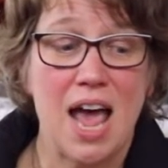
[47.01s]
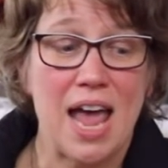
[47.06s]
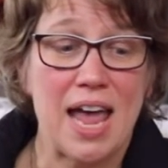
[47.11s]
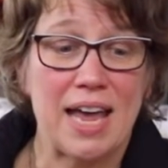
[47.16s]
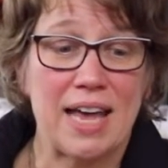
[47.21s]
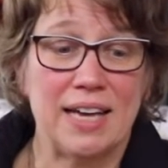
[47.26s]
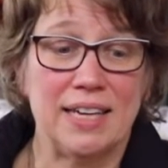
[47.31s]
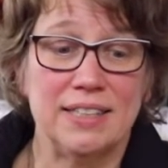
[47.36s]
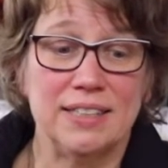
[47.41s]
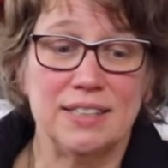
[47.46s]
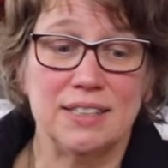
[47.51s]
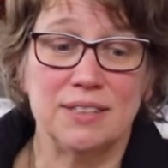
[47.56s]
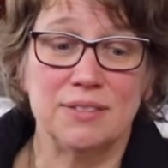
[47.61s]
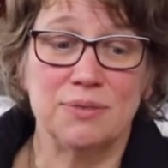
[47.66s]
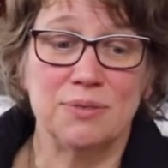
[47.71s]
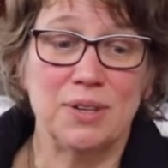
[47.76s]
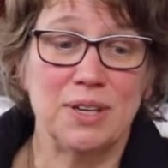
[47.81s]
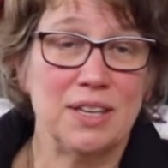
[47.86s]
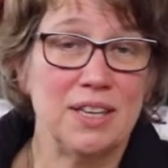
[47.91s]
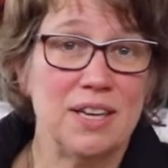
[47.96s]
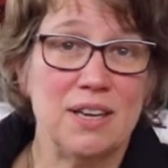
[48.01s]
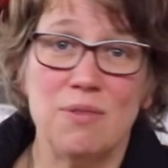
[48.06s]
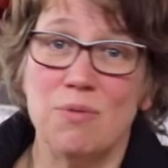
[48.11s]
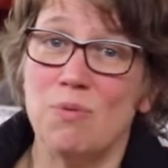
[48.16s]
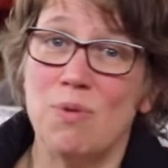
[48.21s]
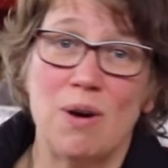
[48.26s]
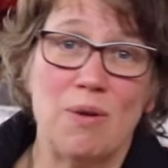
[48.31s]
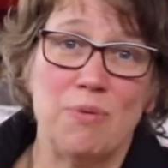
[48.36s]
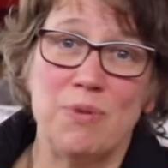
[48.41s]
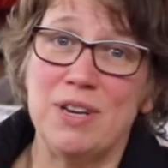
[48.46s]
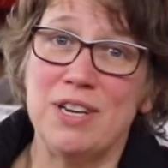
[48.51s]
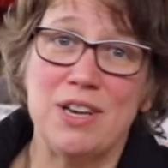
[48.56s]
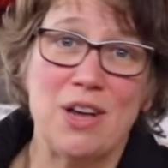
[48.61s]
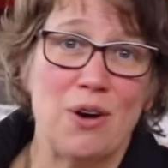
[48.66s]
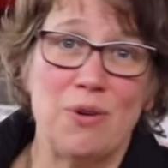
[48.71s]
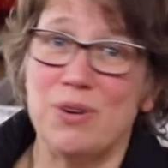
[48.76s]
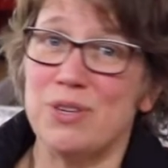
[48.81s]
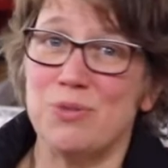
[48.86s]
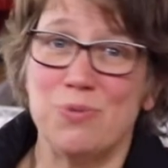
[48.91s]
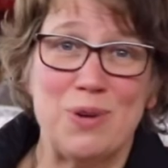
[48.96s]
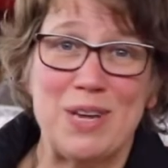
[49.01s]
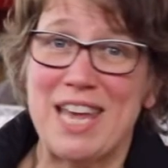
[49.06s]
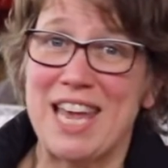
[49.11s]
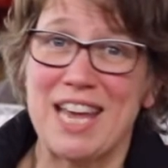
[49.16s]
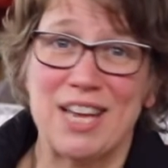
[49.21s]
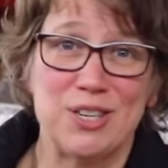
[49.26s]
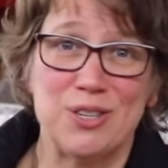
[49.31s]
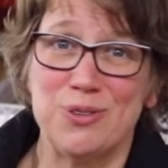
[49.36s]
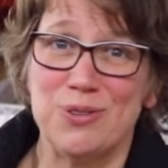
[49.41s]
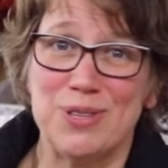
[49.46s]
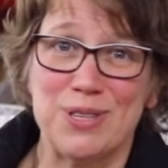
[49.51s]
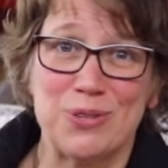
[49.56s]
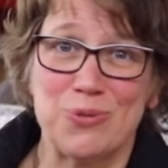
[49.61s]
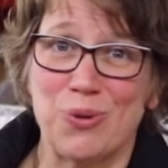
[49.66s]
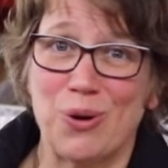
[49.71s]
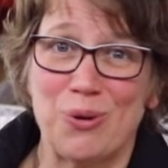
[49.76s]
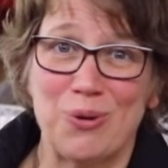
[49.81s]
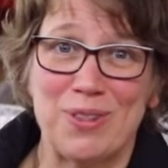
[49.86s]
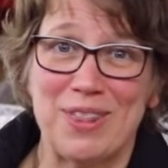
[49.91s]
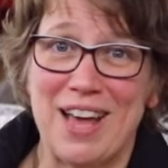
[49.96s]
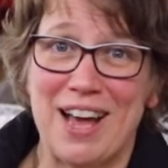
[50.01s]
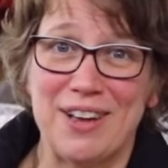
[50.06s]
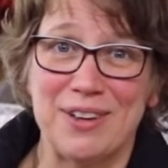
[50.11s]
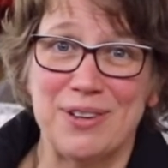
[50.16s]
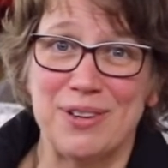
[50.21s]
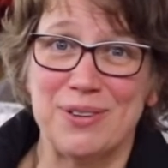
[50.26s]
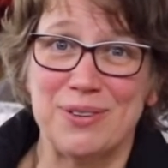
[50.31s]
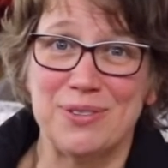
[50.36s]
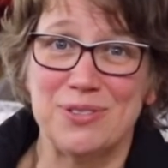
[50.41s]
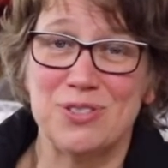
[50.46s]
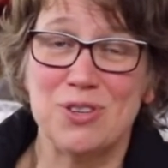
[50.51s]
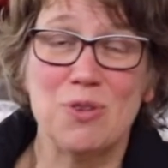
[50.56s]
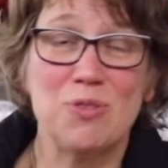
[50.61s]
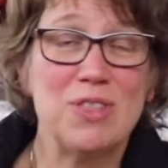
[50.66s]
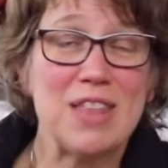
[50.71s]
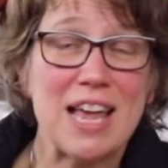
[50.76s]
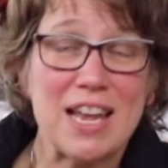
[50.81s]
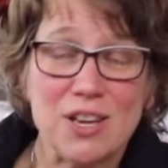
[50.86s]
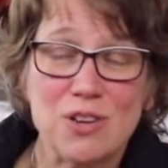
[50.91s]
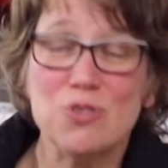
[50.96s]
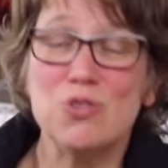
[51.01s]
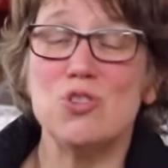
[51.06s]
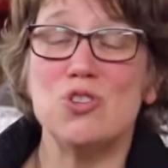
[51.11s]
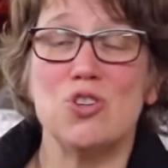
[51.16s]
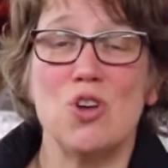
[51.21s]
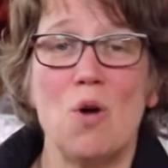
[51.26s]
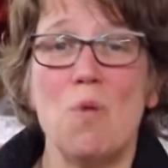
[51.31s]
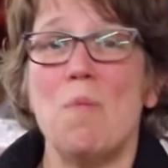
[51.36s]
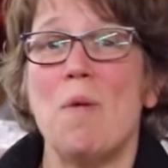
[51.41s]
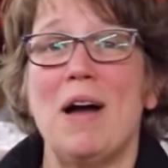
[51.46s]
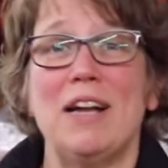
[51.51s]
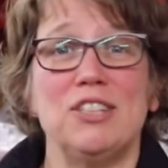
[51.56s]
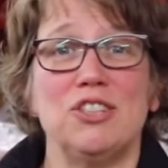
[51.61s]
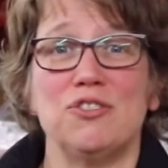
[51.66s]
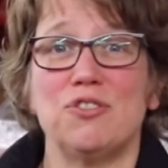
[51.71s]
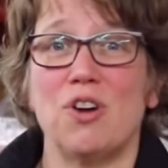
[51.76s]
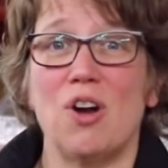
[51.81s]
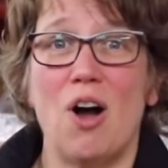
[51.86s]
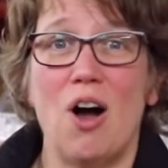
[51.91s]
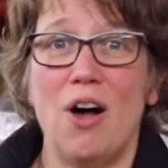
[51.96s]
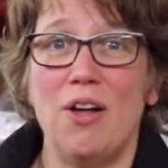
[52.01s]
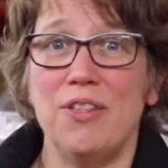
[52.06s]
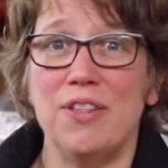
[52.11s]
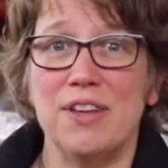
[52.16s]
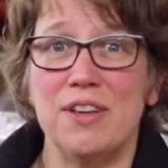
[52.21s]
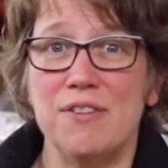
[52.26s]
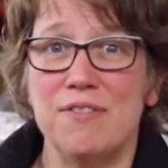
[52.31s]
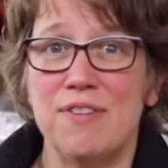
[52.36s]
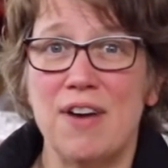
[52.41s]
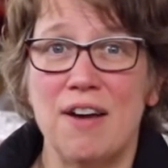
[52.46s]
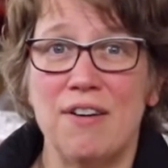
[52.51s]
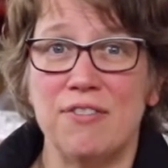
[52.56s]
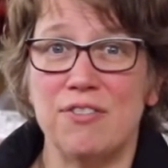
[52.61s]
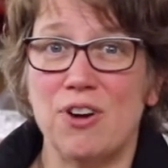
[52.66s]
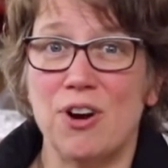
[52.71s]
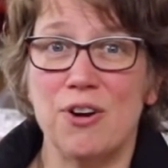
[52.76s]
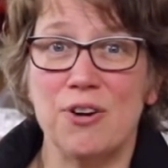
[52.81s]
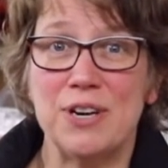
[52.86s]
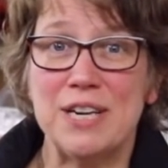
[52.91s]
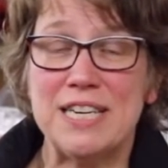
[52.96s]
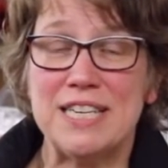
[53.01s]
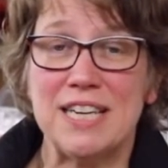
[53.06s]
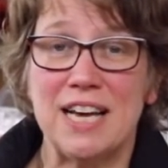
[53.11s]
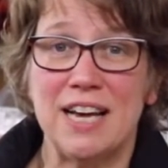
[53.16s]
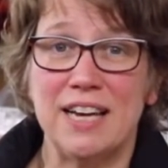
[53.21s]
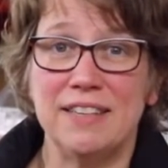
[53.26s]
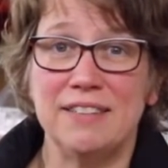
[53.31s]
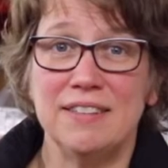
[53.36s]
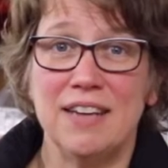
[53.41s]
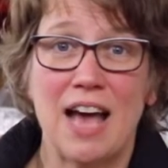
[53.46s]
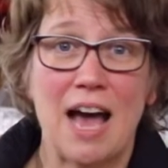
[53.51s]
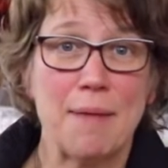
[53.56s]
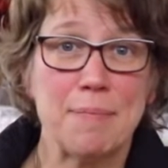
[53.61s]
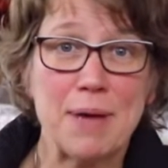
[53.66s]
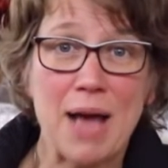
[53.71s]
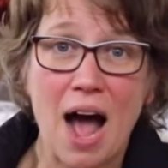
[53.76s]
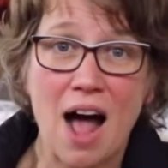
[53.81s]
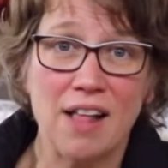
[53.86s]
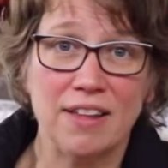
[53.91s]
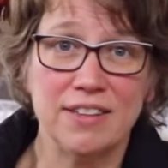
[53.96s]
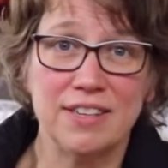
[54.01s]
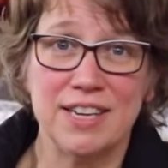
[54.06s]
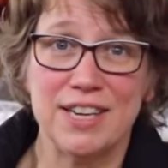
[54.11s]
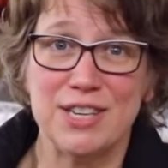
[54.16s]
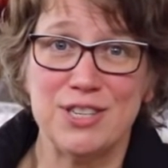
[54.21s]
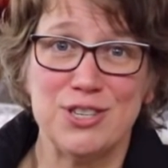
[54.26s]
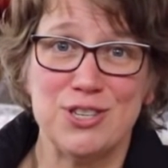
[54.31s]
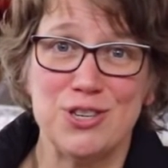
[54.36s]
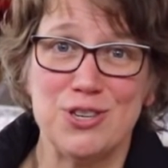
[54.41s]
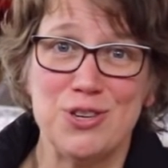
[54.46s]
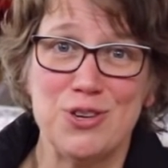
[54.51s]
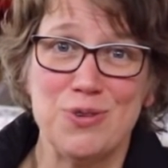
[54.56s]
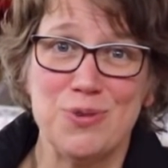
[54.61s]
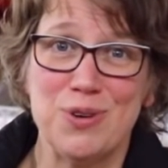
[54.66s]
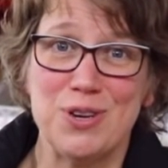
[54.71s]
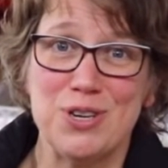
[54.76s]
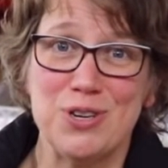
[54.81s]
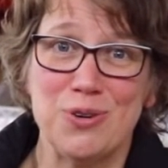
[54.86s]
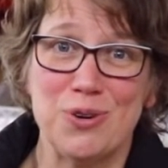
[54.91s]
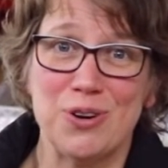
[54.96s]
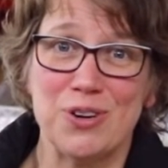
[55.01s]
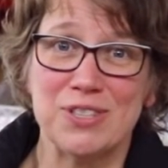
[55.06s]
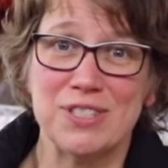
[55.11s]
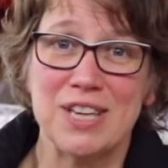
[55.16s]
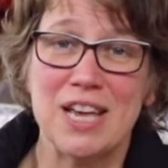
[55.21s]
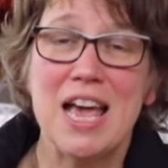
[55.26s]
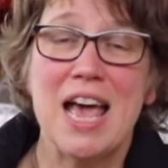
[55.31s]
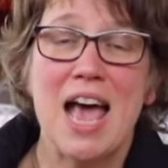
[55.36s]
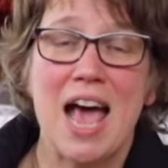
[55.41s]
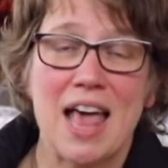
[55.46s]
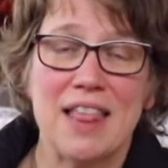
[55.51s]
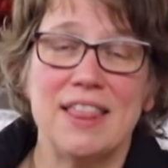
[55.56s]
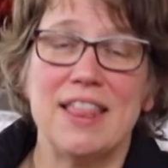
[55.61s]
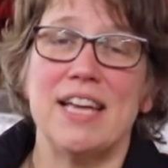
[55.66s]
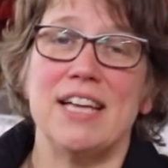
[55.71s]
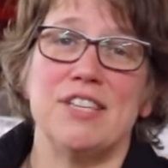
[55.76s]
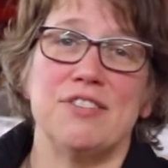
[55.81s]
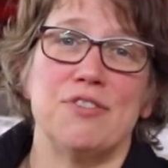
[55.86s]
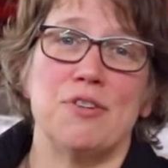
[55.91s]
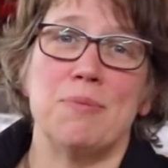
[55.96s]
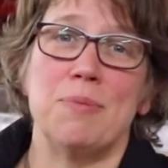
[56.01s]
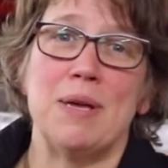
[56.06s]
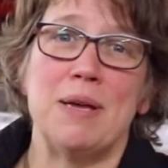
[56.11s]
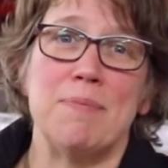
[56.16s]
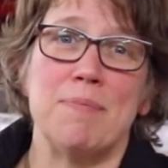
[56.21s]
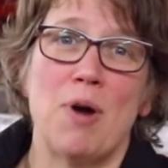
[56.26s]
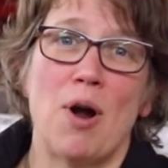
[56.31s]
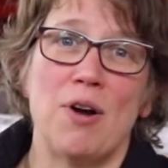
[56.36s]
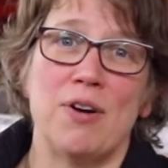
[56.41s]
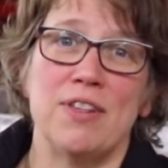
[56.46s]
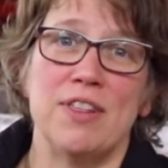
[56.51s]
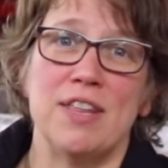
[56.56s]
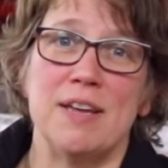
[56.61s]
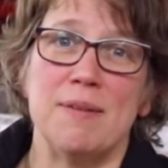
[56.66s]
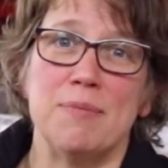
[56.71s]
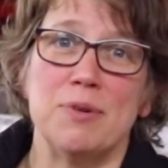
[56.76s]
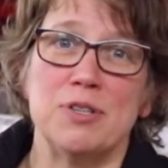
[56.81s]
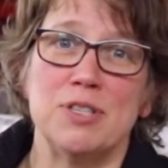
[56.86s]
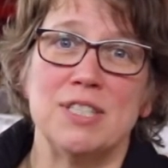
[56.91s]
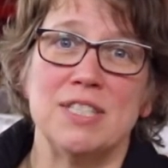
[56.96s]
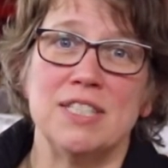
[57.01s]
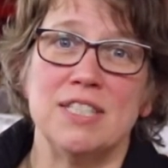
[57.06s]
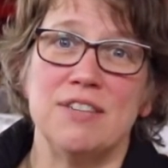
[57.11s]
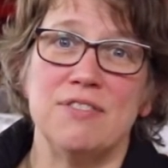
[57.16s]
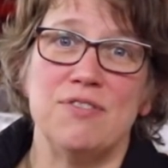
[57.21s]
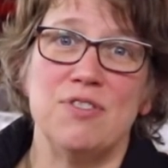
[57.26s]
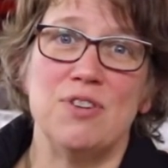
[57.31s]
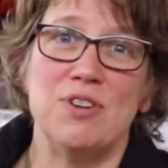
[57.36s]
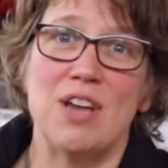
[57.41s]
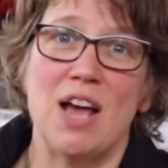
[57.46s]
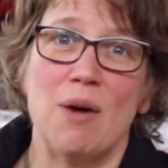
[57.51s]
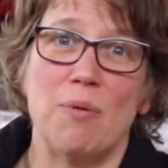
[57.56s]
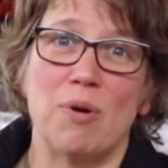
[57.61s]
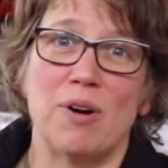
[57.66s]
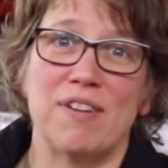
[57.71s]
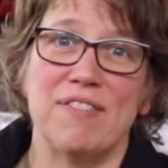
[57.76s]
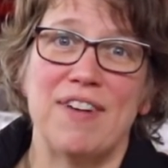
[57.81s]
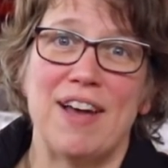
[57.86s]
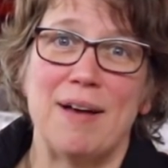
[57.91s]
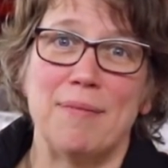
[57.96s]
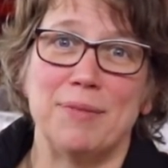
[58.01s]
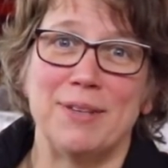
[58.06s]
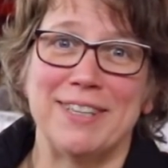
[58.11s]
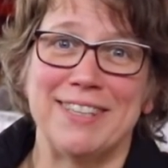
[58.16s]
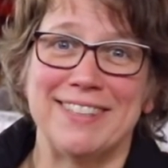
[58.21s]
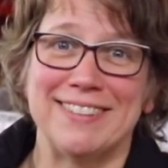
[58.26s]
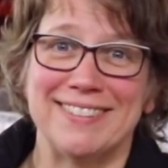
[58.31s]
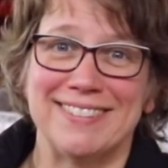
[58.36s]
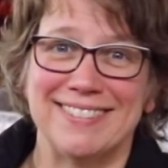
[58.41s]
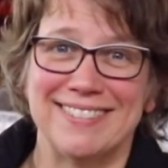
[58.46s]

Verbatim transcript: And really, what we know is we can't do this work without you. So thank you so much for all that you've already done. Happy holidays to you and yours. And thanks for being part of the Emergency Food Network family.